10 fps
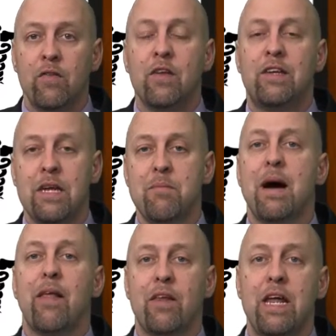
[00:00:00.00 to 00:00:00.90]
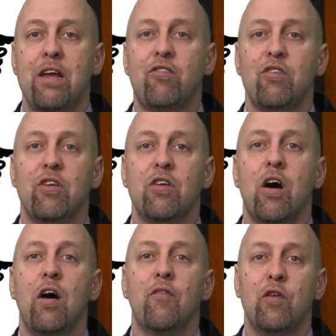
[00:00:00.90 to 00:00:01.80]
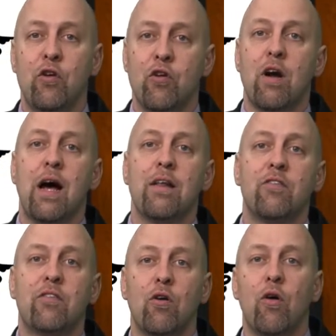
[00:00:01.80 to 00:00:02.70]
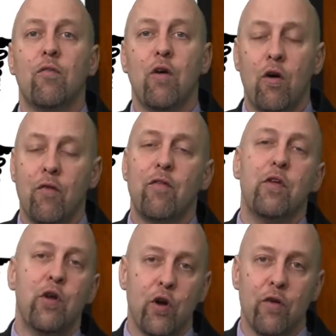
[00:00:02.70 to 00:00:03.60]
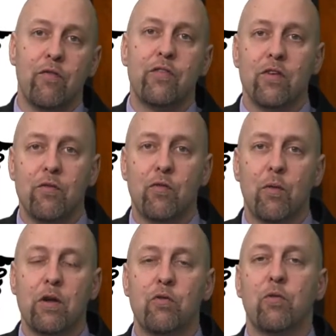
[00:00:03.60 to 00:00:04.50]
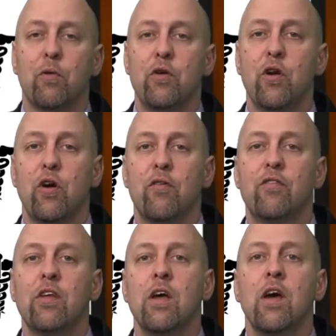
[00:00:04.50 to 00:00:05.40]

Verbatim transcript: the demyelination of the neurons or, or of the nerves, if you want to use the word nerves,